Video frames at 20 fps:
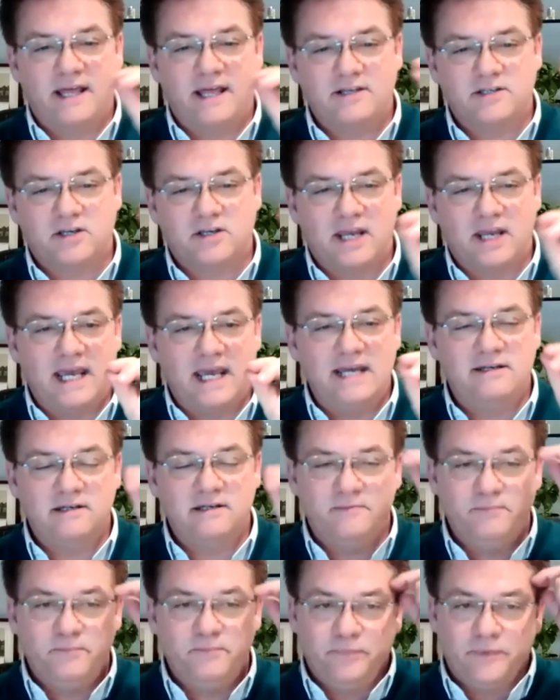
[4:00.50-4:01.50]
things that are
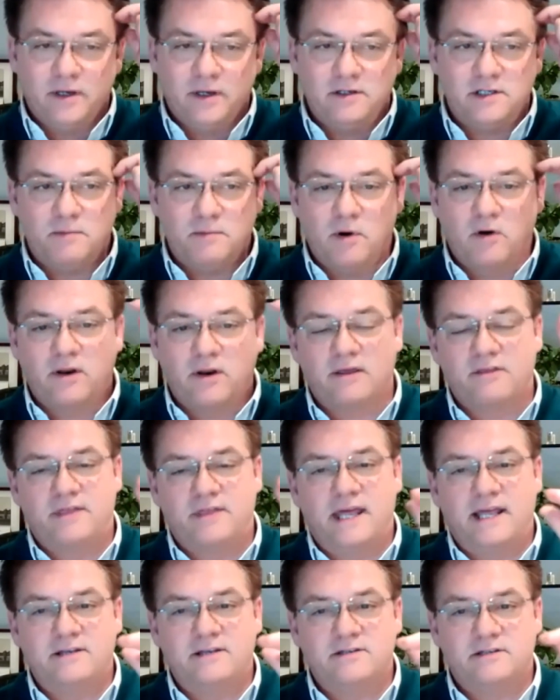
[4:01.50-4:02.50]
hidden demonic
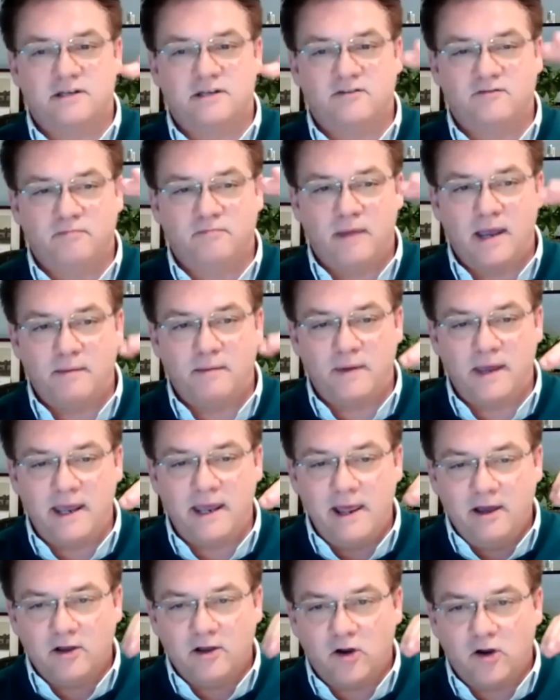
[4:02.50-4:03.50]
things that have maybe
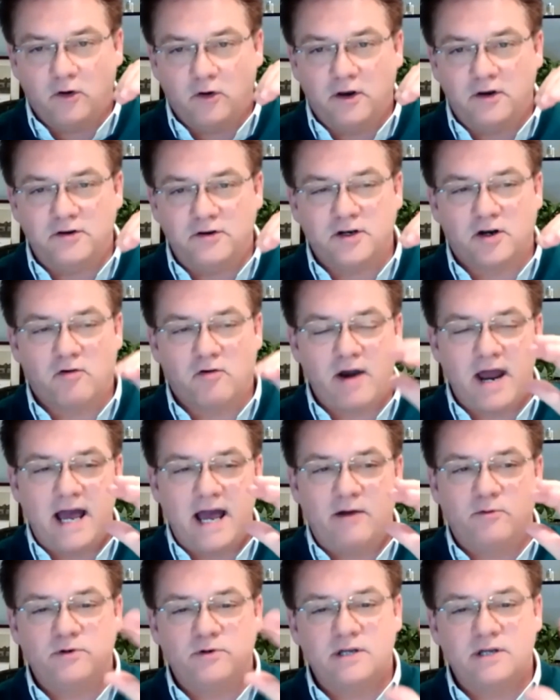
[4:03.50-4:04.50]
gone
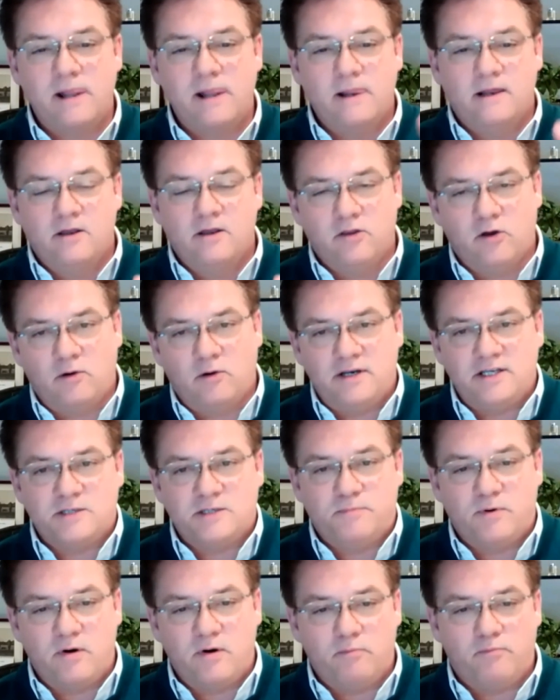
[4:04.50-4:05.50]
underground the holy
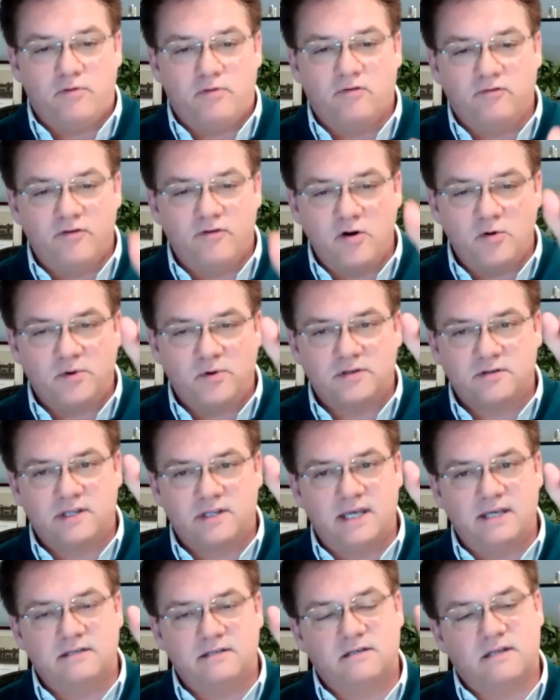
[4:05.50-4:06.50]
spirit provokes
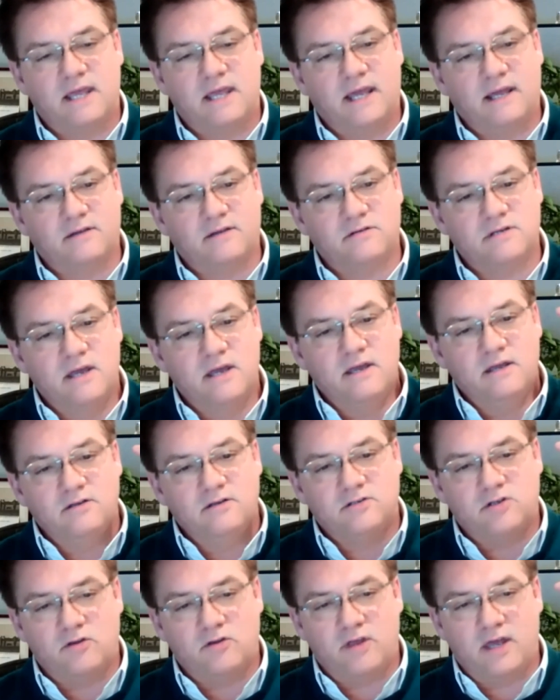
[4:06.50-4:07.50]
these things
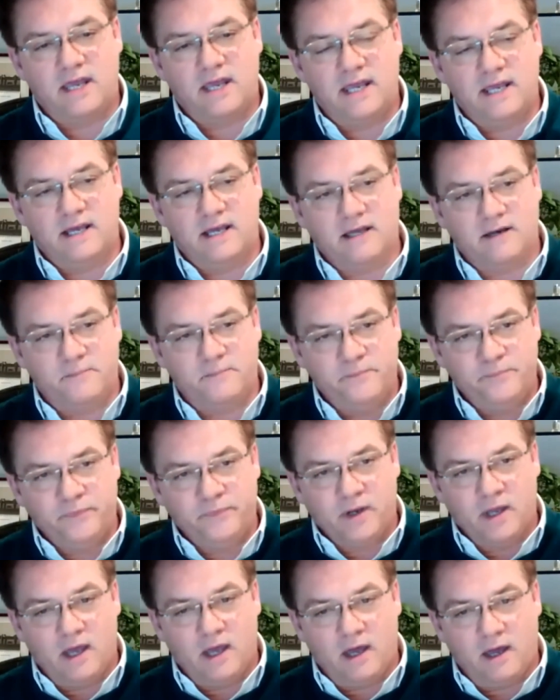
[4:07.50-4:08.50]
so that he can
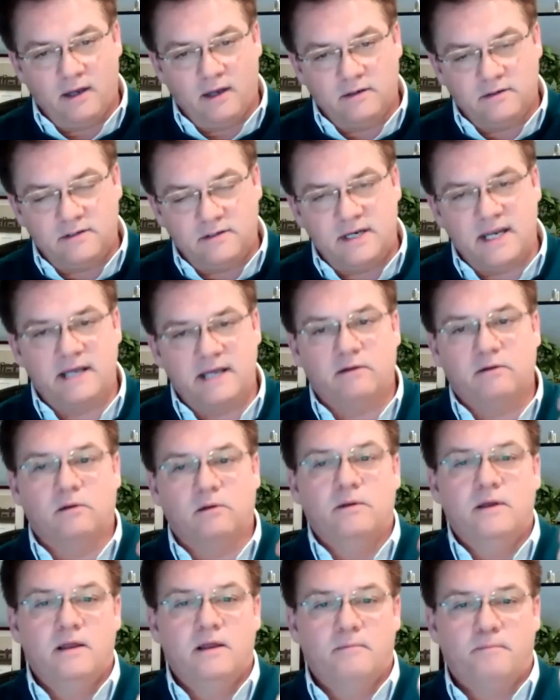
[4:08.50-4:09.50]
uh,
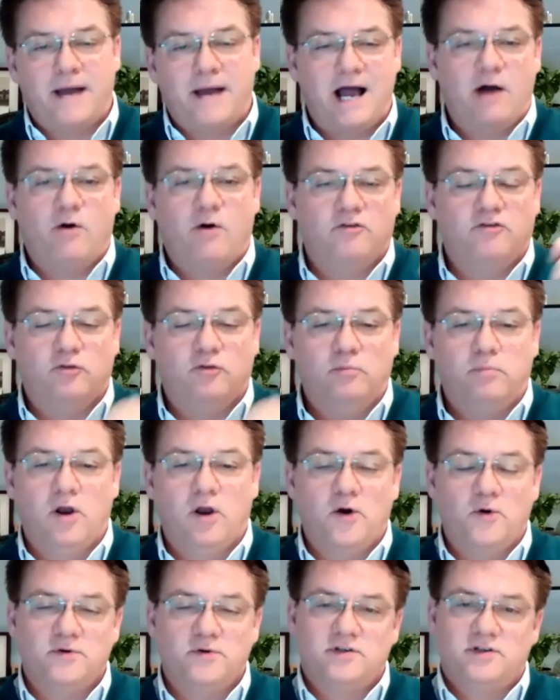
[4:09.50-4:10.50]
deal powerful
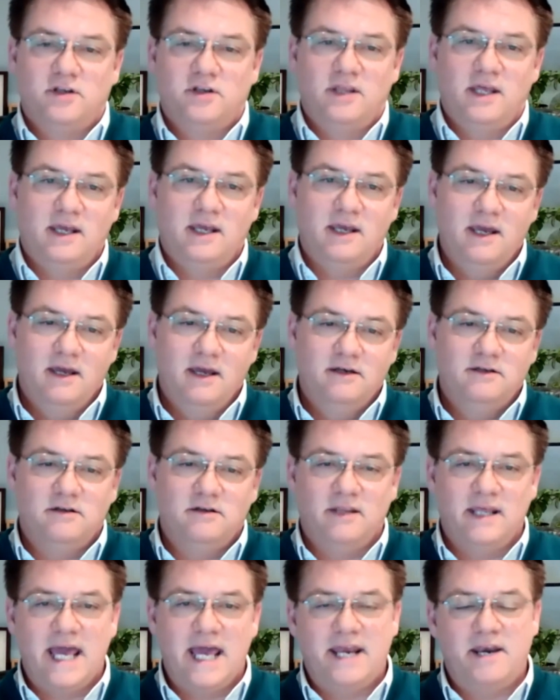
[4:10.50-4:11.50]
blows to the
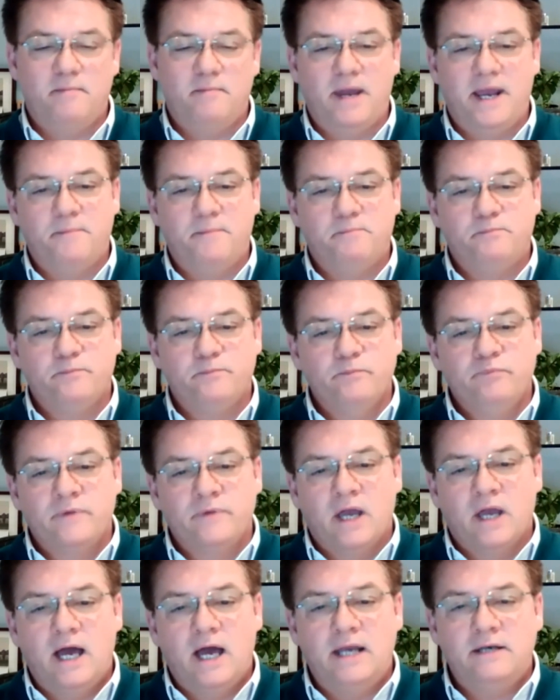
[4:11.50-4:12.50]
to the enemy
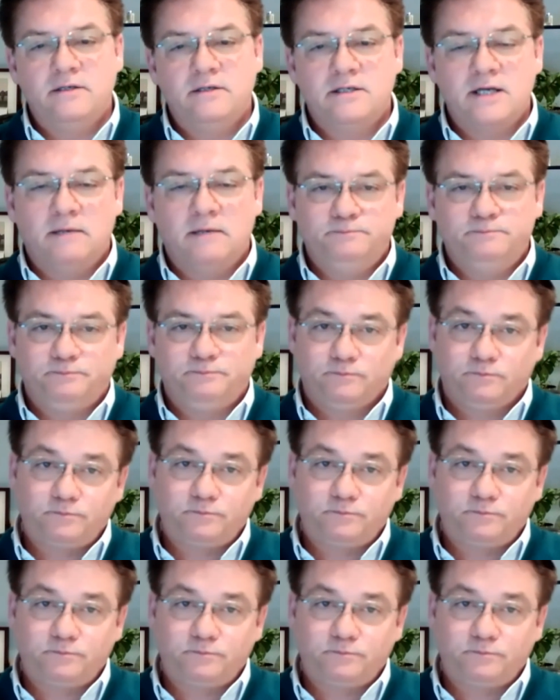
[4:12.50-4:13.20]
and um,